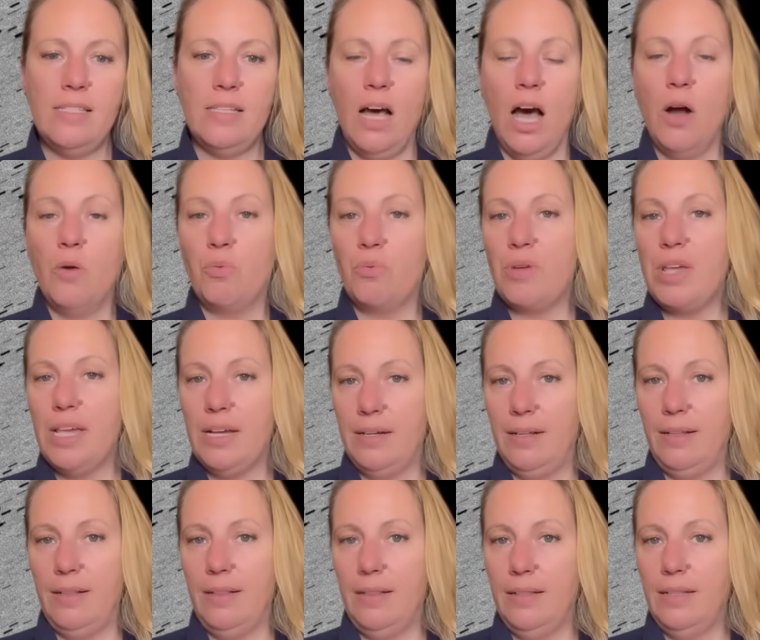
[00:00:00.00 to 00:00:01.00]
are
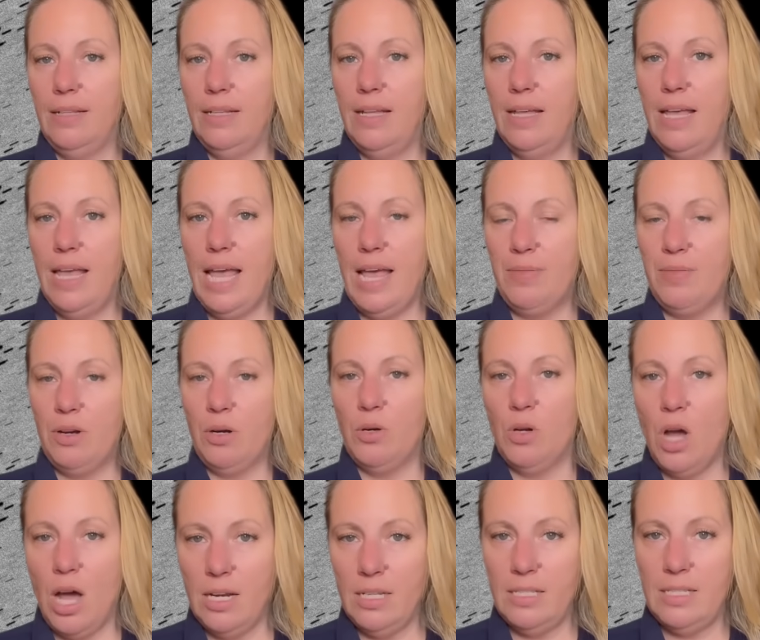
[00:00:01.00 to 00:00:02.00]
real and they're
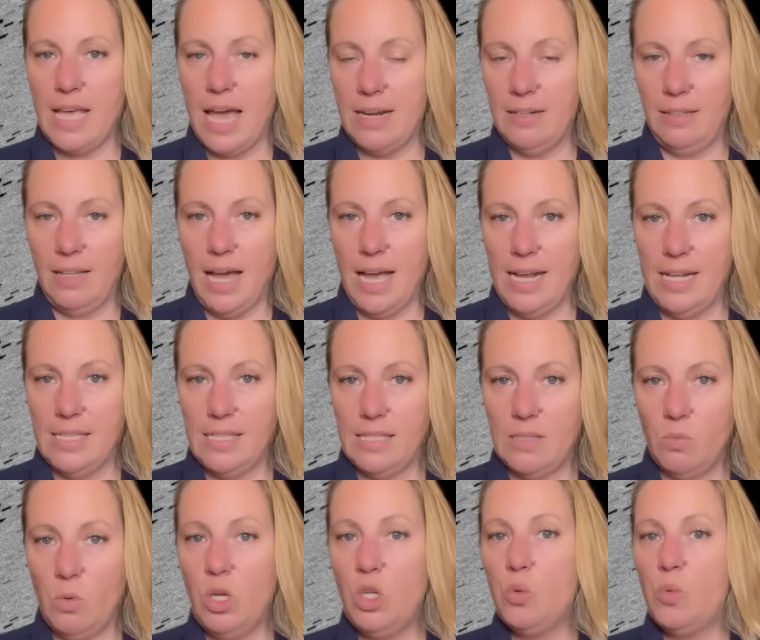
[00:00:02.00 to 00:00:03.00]
not
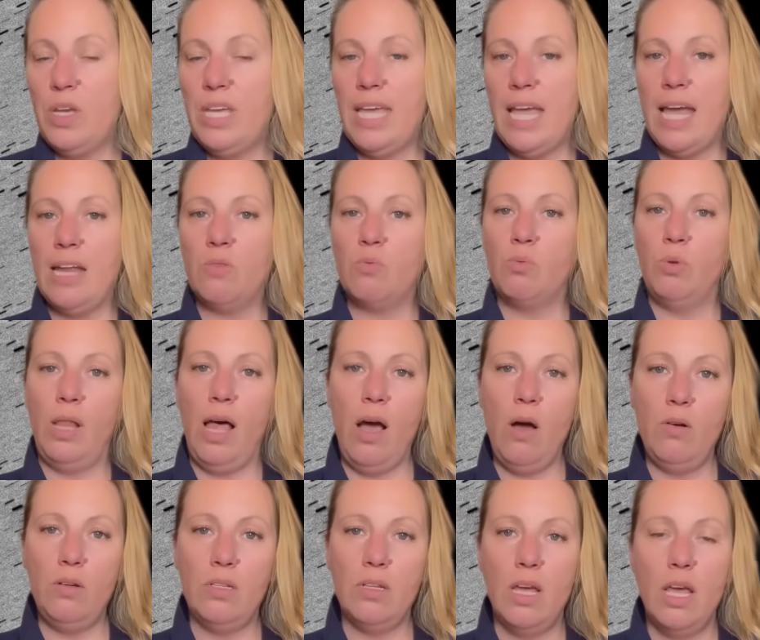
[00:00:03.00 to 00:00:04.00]
satellites, which we can't rule
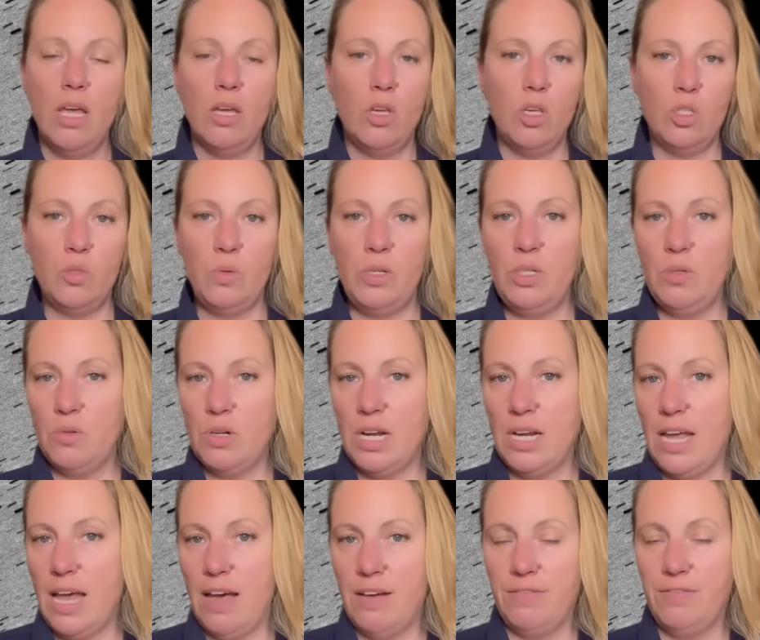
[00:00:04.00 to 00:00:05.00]
out because we do
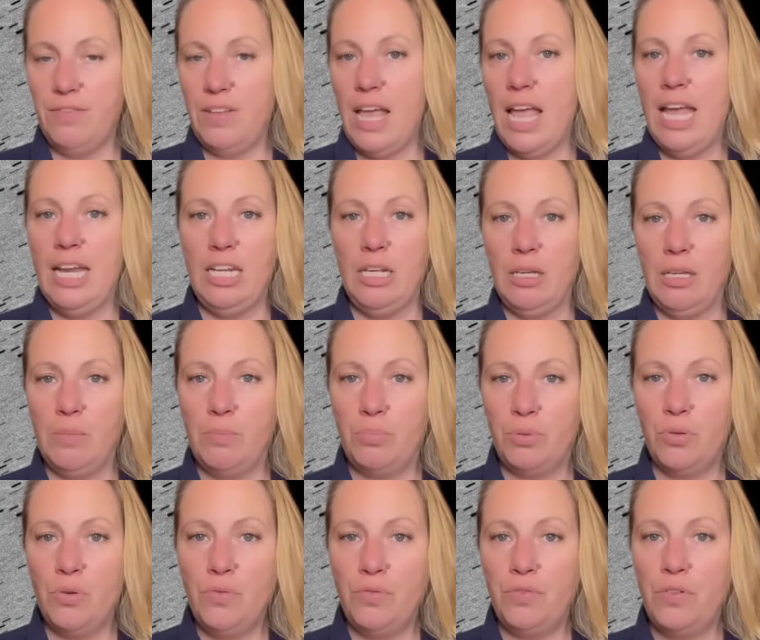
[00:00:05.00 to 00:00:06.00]
not have any
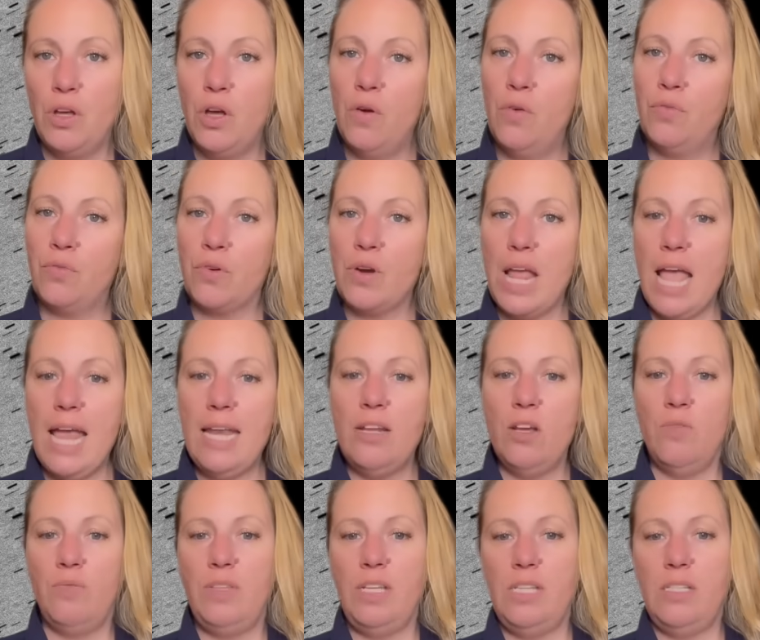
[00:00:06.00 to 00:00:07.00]
proof for any
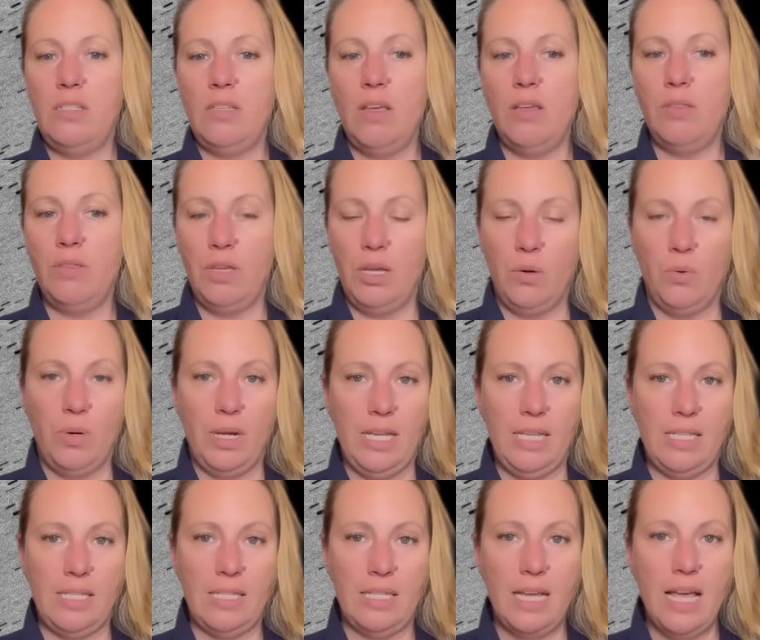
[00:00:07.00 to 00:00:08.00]
of these
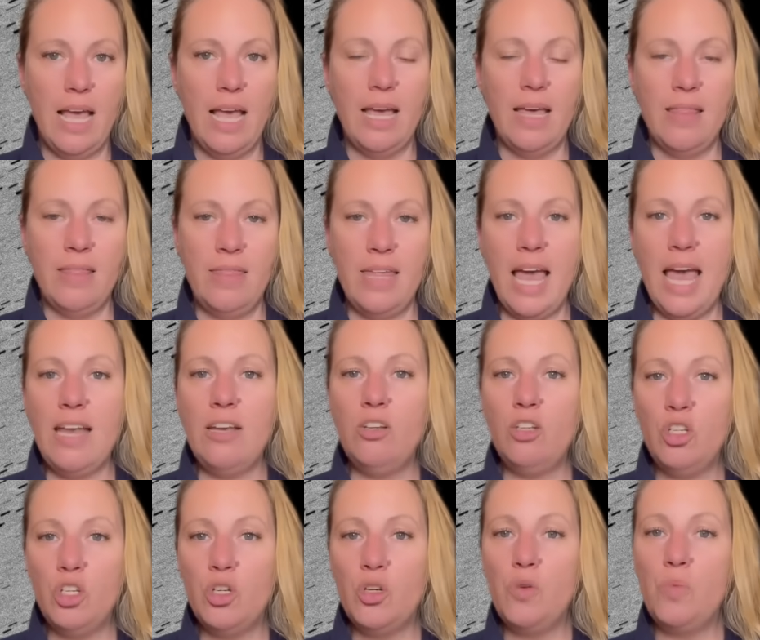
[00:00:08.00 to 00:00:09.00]
theories, then
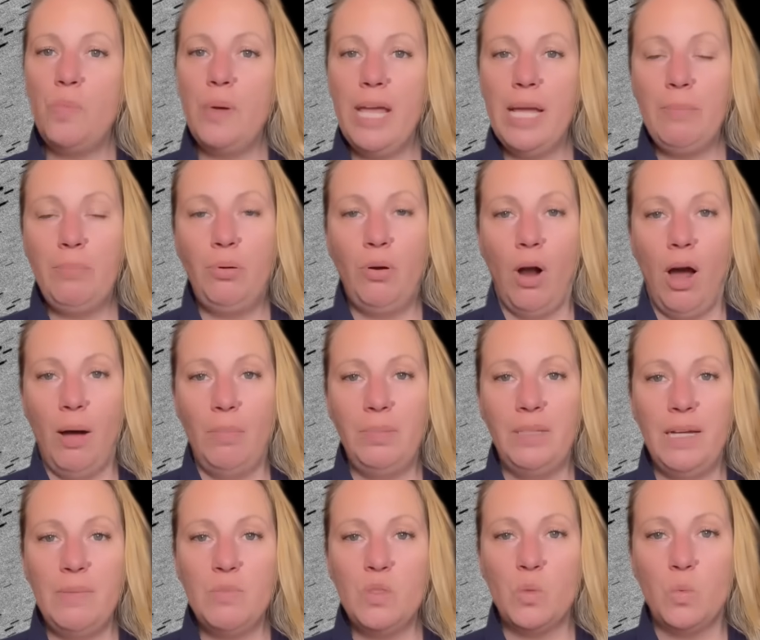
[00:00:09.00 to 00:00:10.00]
two big
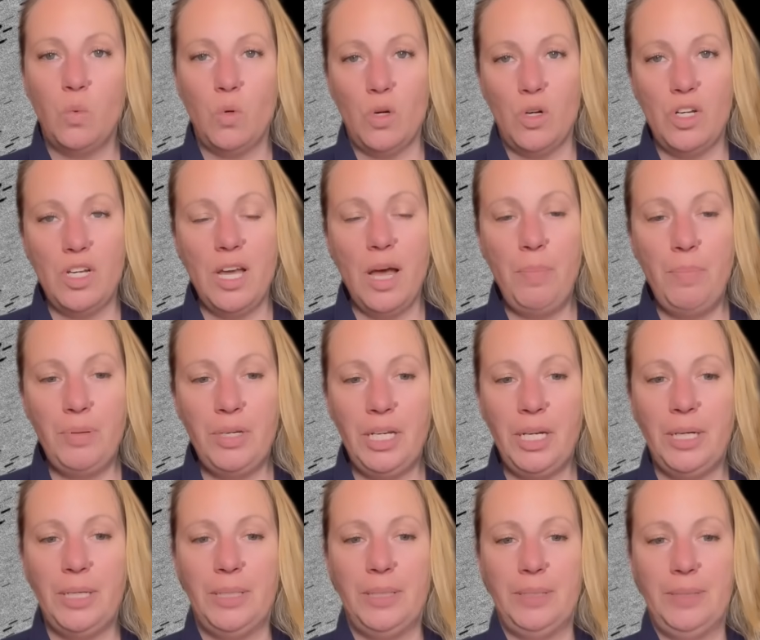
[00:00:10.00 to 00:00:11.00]
problems would
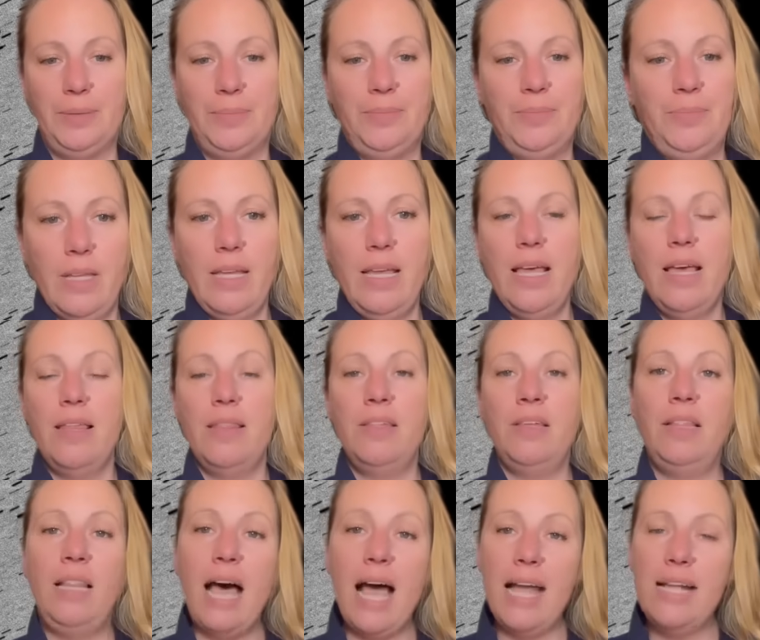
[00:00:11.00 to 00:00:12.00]
appear.
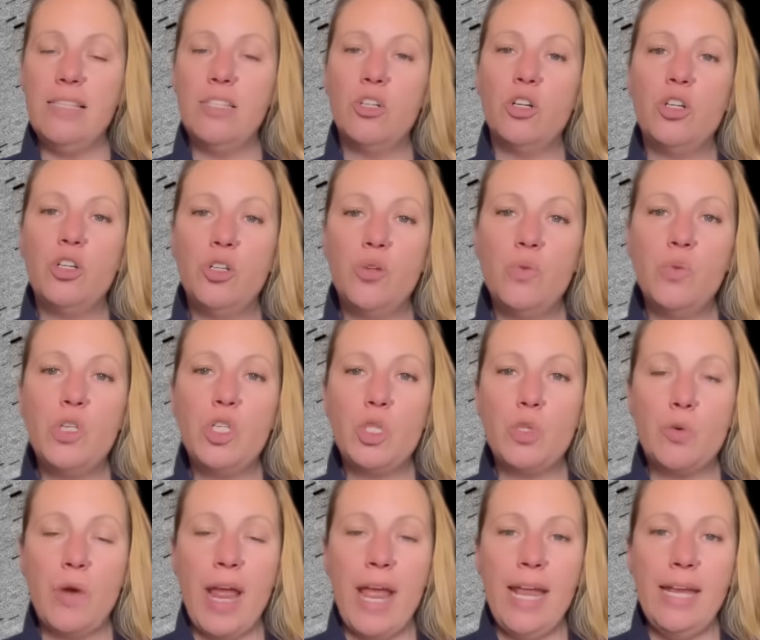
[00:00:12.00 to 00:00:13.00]
The lines are too
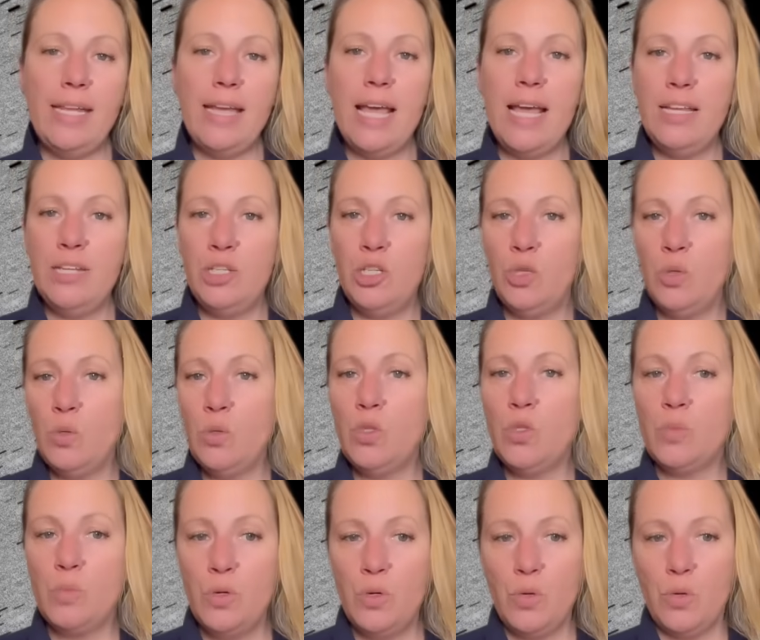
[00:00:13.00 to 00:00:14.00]
straight and too
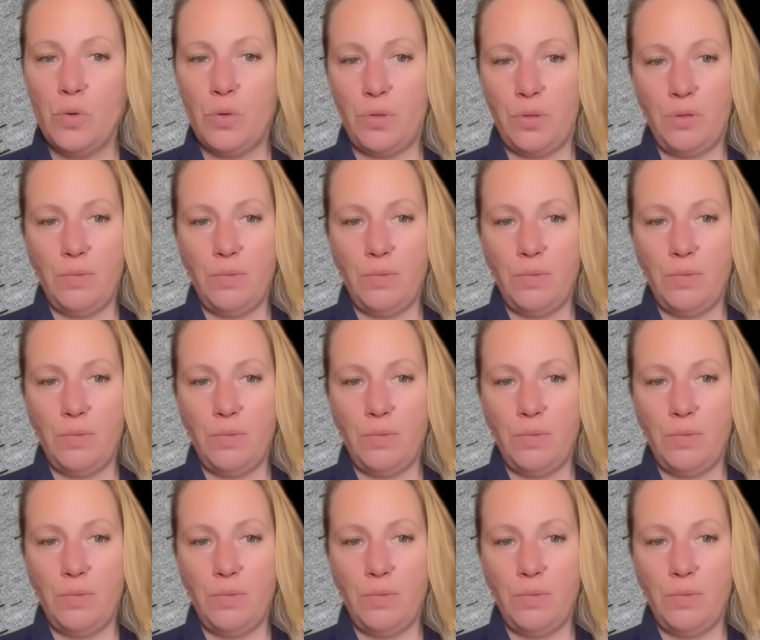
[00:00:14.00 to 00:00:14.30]
smooth